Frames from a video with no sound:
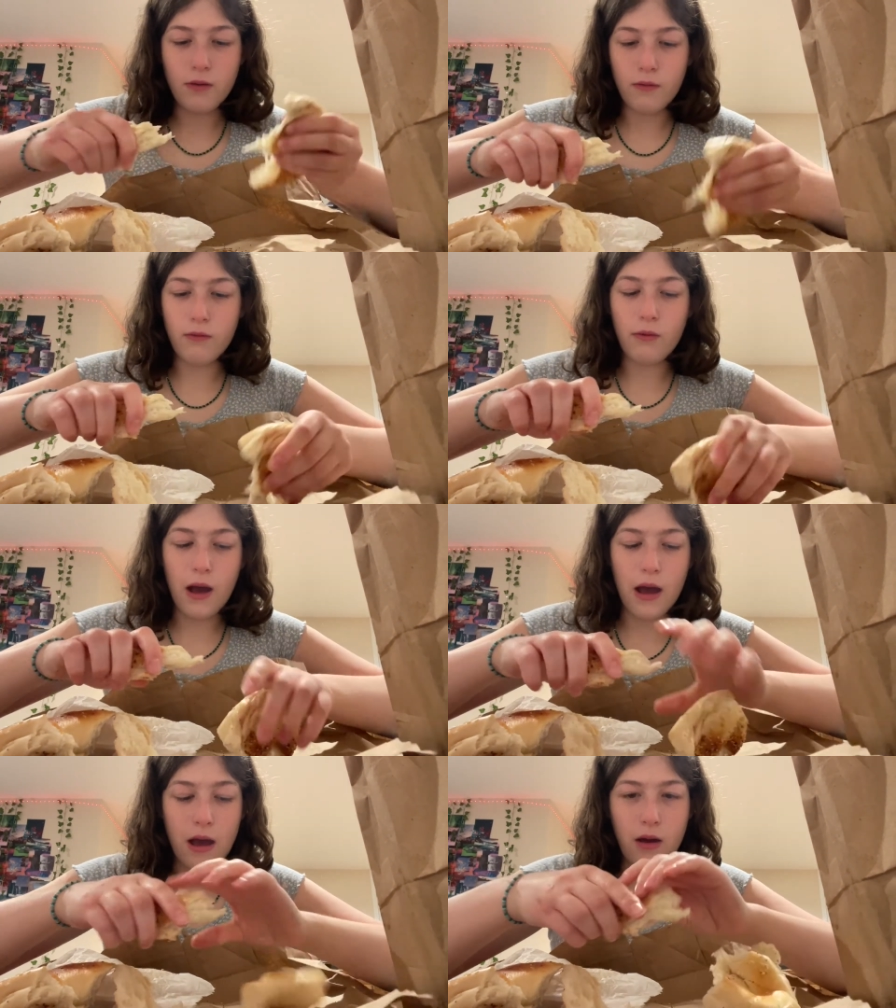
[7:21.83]

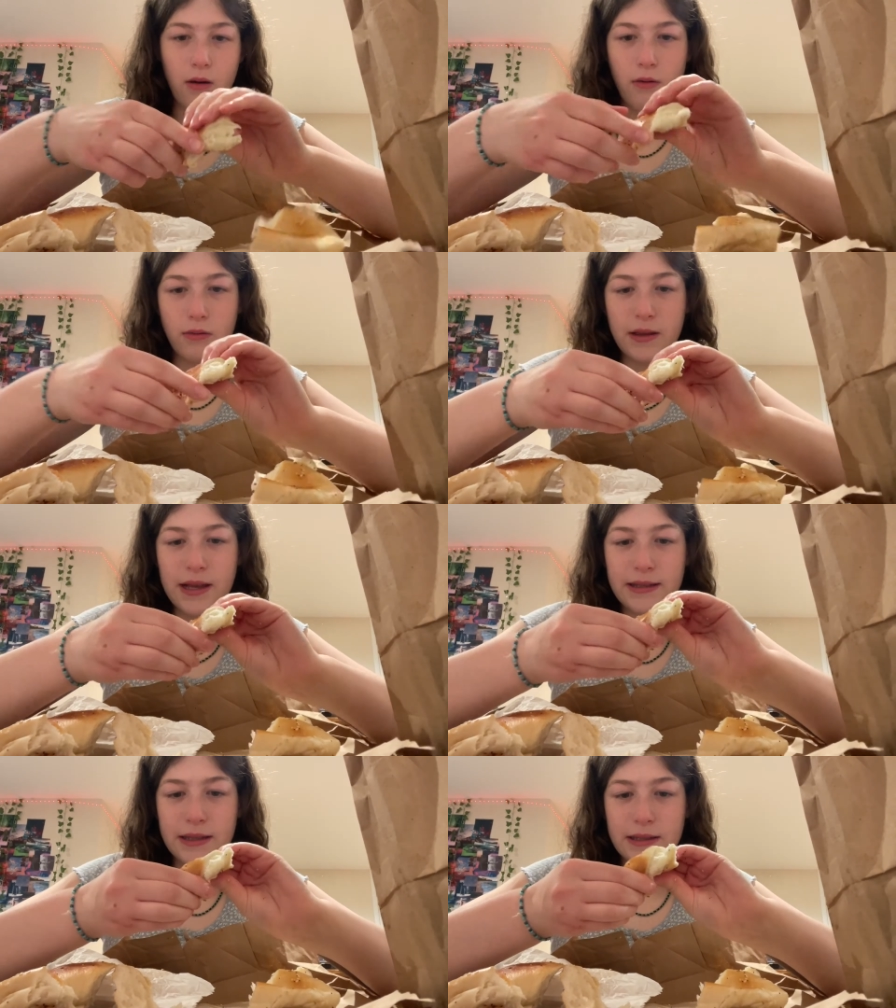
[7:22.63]
Wow,
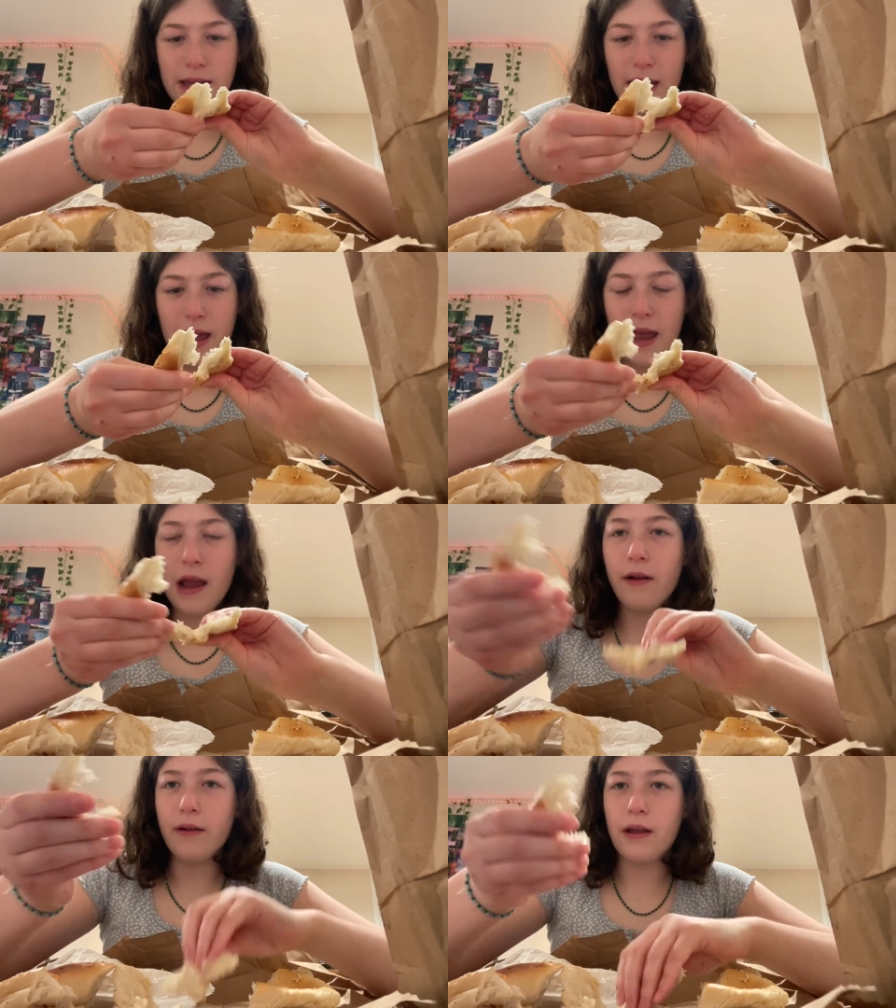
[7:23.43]
this is
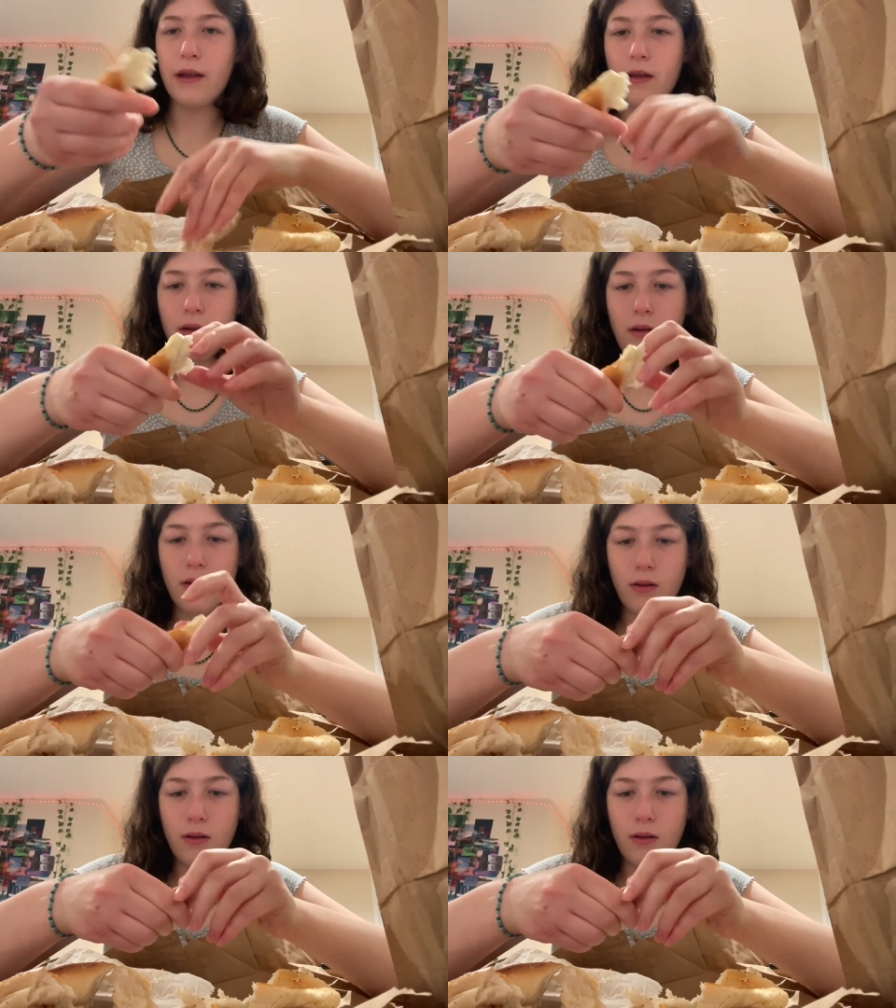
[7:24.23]
airy.